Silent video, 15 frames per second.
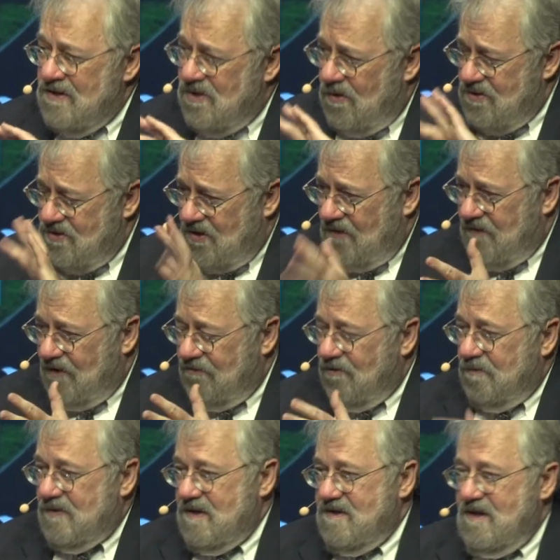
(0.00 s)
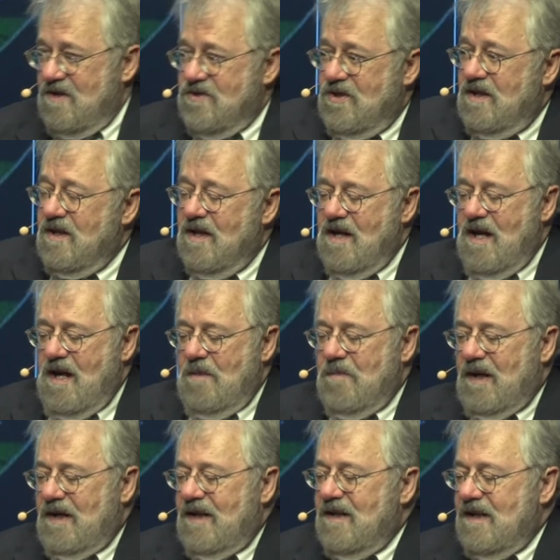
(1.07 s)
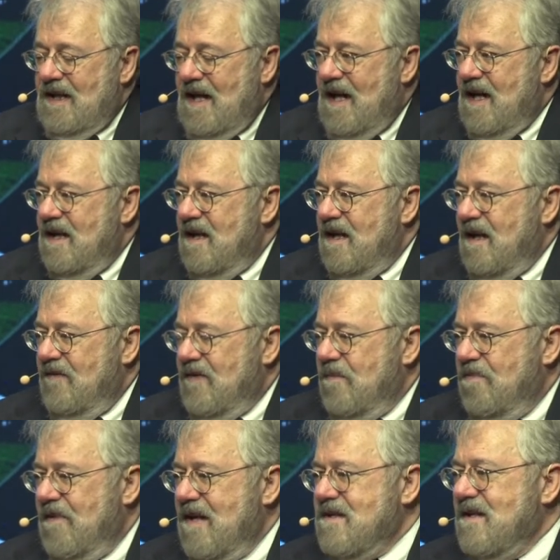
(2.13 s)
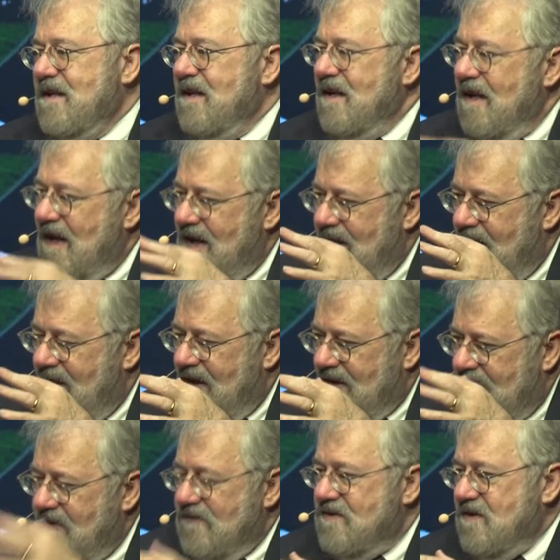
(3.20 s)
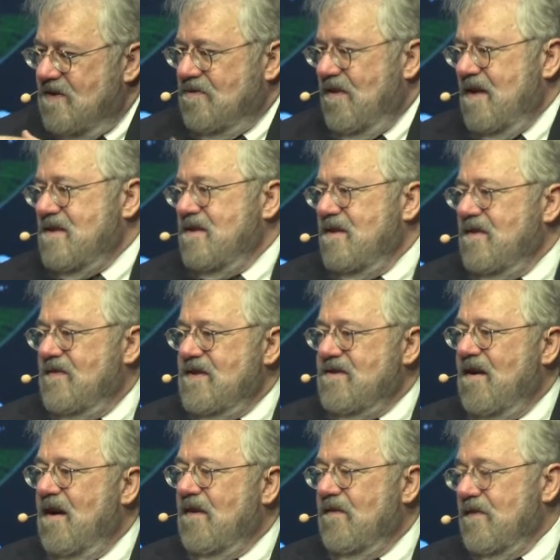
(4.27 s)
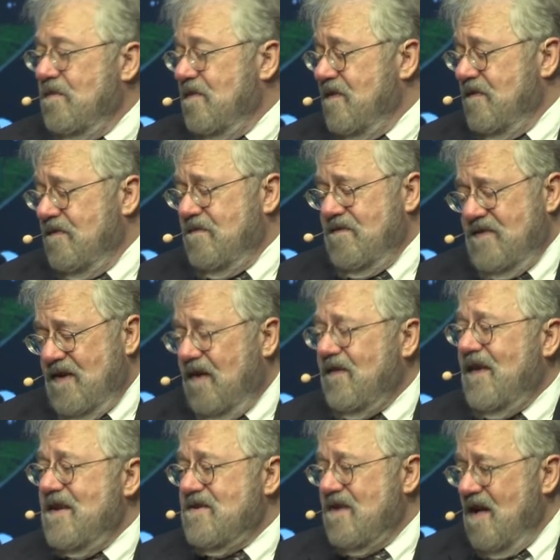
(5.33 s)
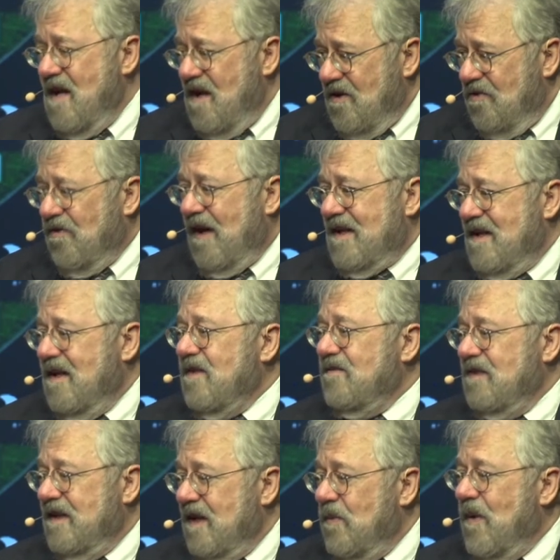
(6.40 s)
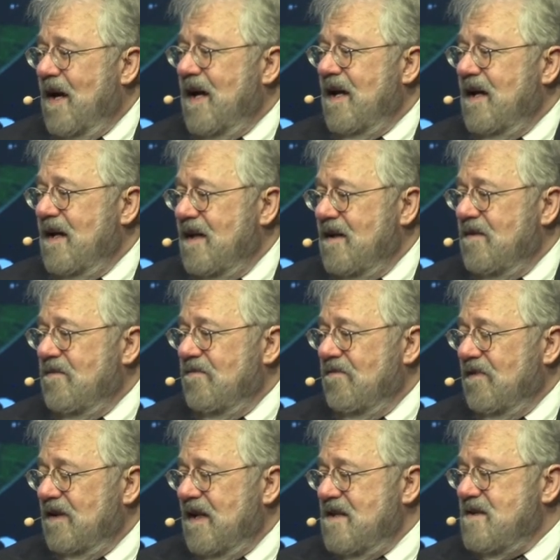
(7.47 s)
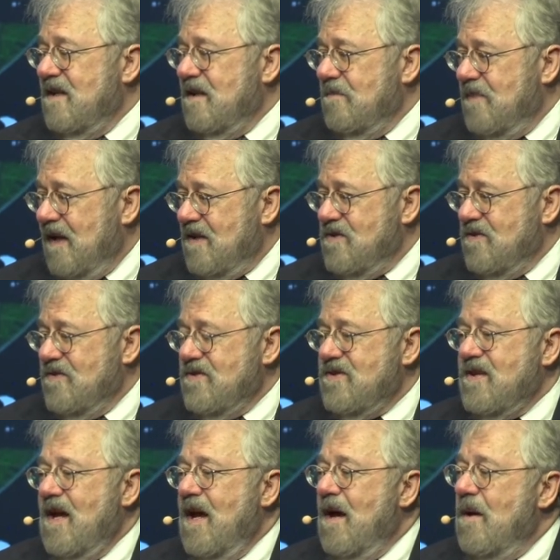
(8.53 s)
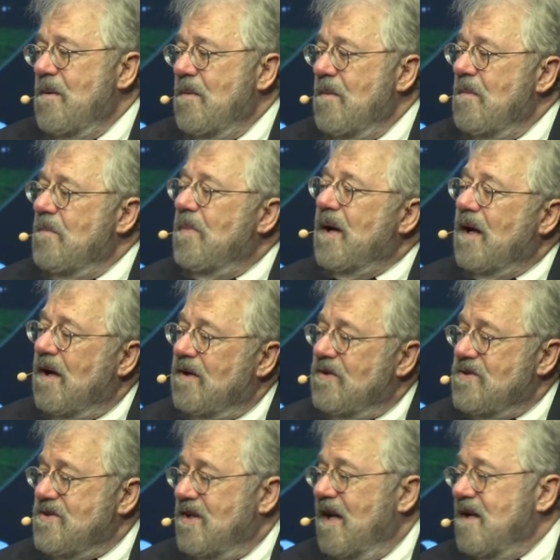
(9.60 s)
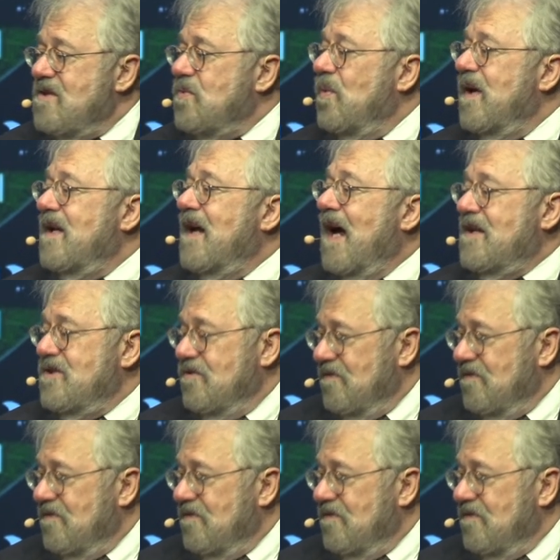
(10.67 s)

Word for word: So it's sort of a group decision. But in the end, if the president uh, gives the trust to the photographer, the ph photographer has a great deal of leeway in releasing the pictures, but understands when not